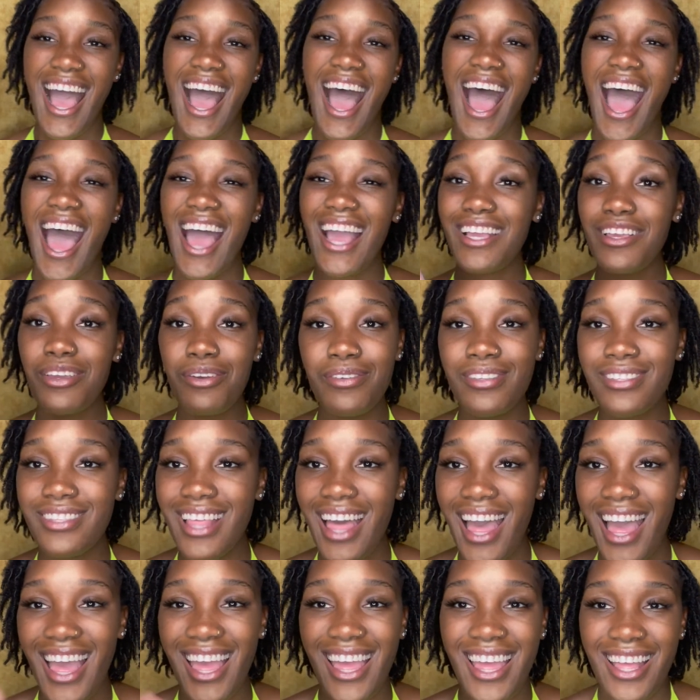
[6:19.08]
I use
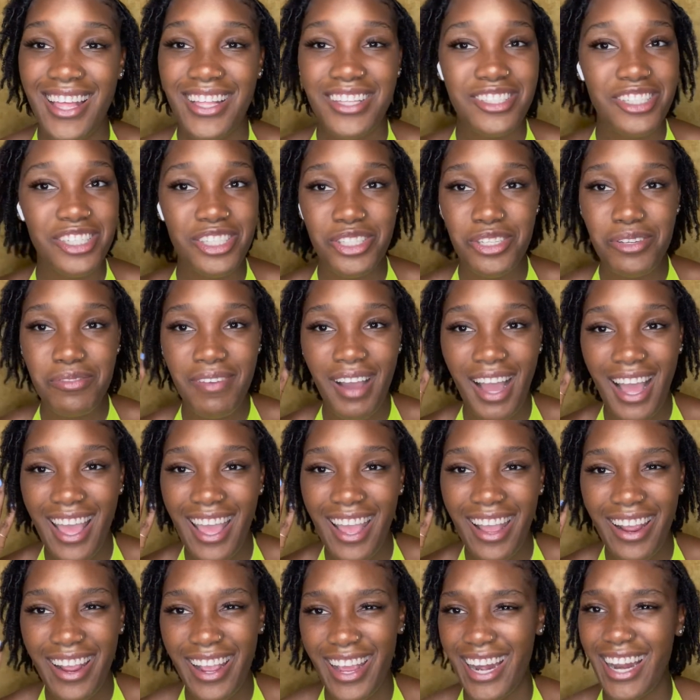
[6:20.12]
that to do my
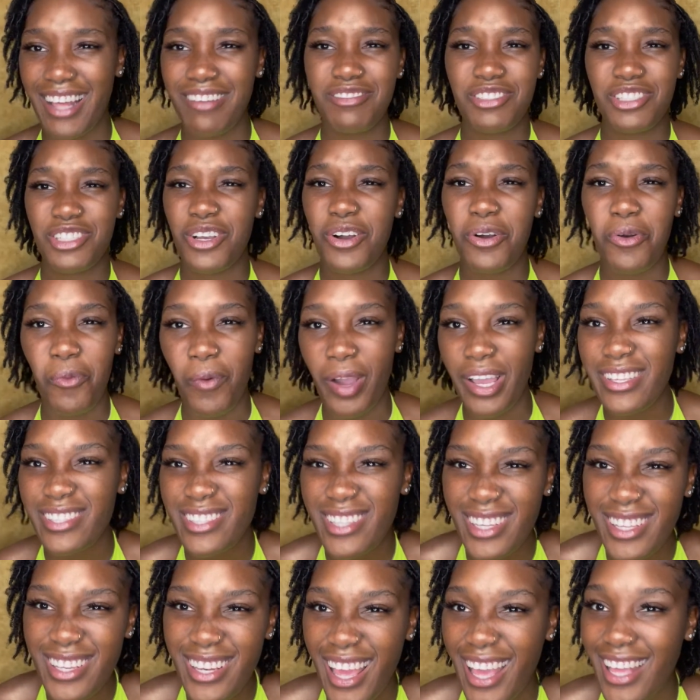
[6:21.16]
hair, and I'm just gonna waste
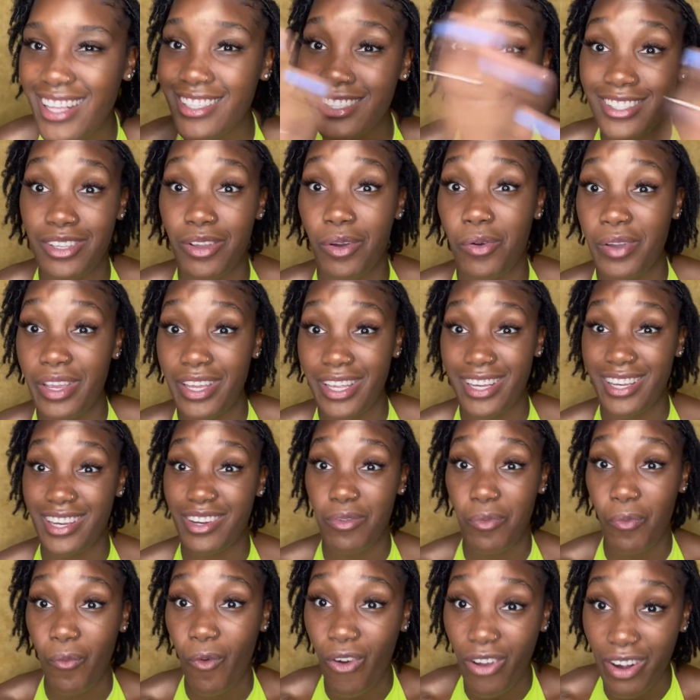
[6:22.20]
it and just go get in
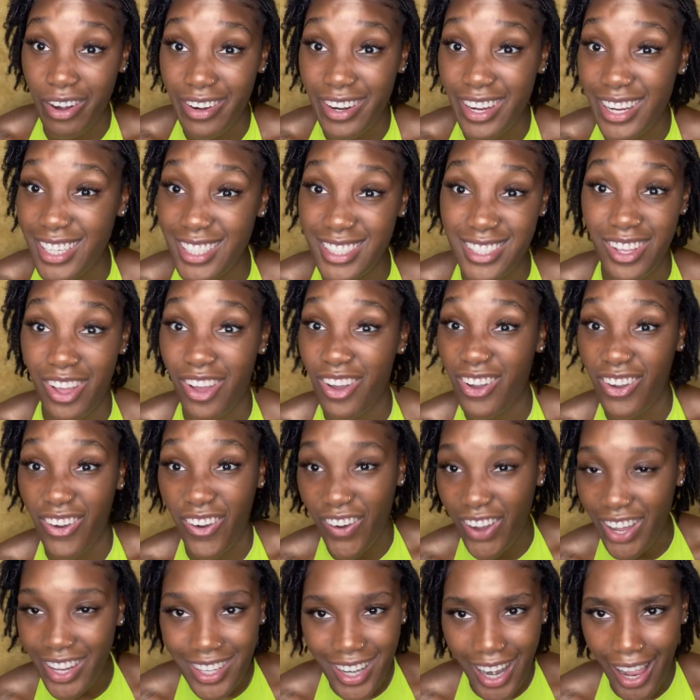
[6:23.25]
the water and it's all
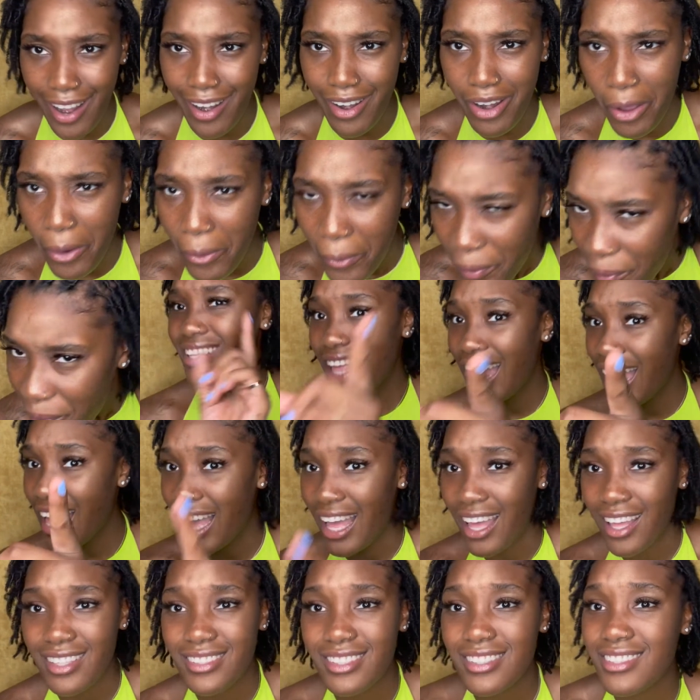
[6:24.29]
gone. Like, no.
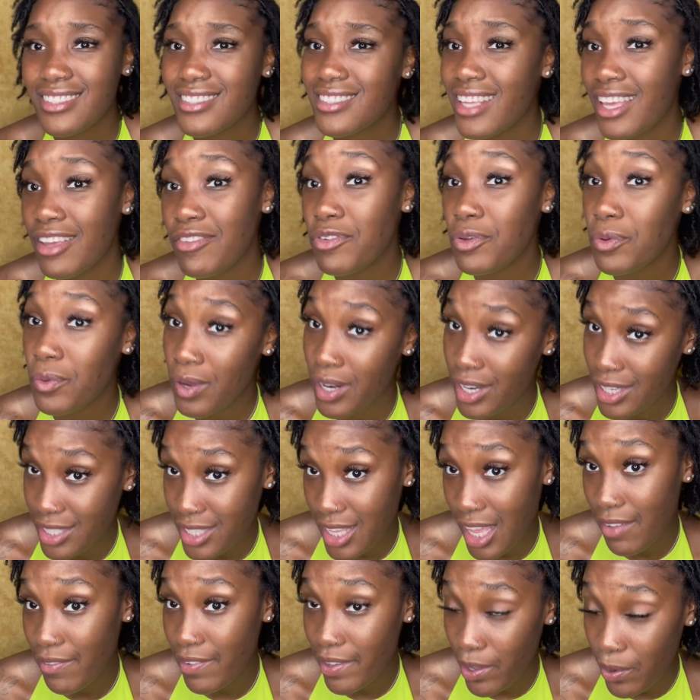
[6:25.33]
Yeah, if you want to
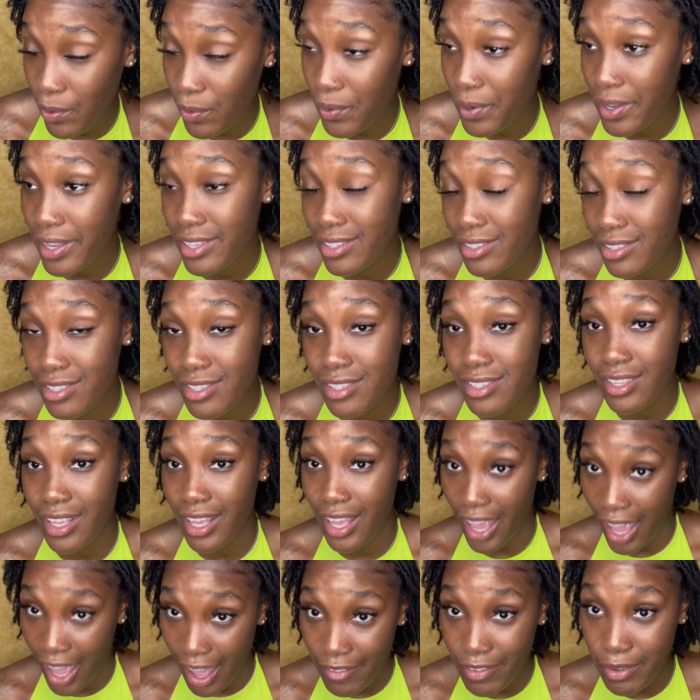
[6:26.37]
save your coins
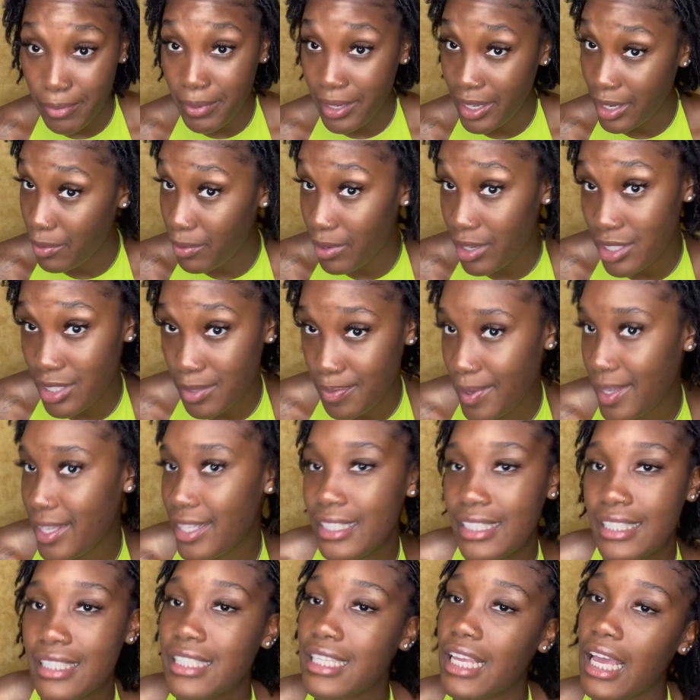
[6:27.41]
and have your money well
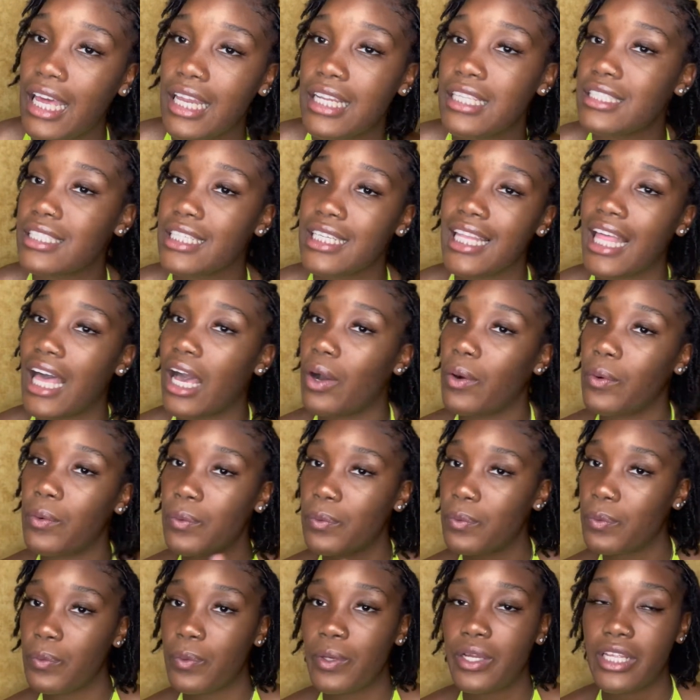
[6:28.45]
spent, just kind of chill out
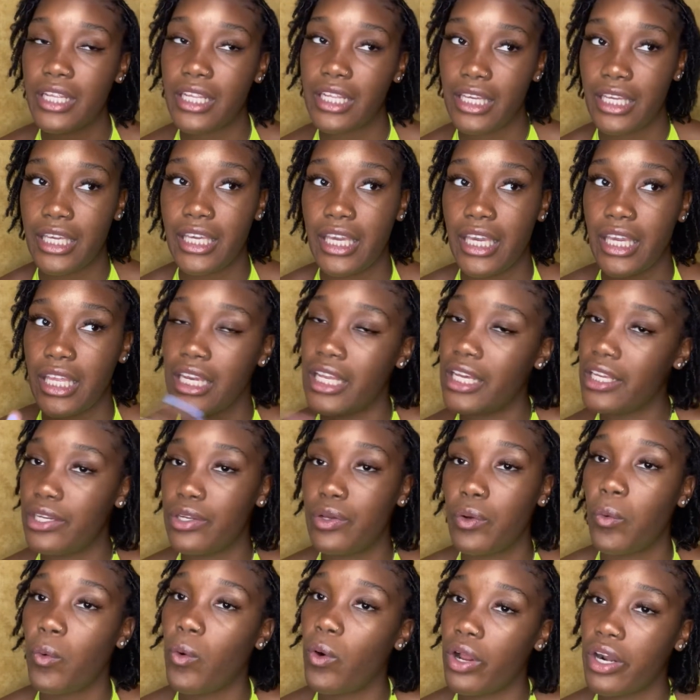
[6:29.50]
with getting
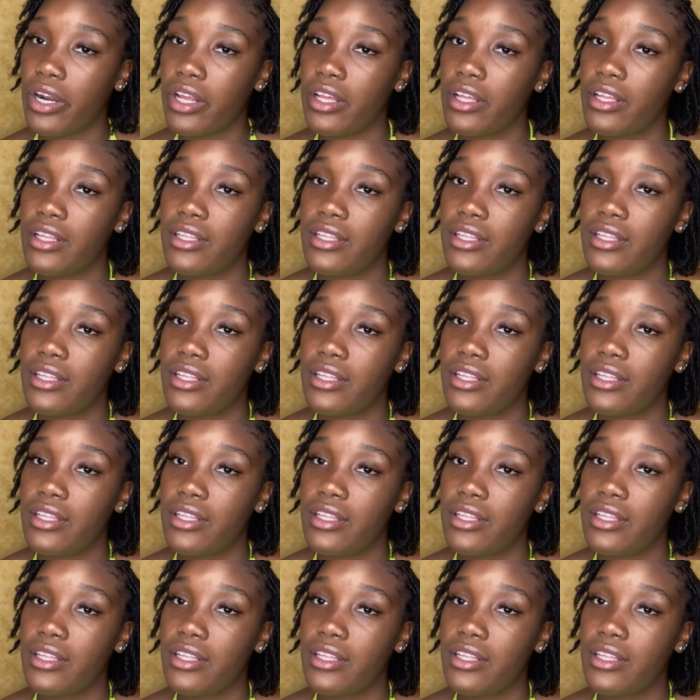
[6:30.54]
underwater,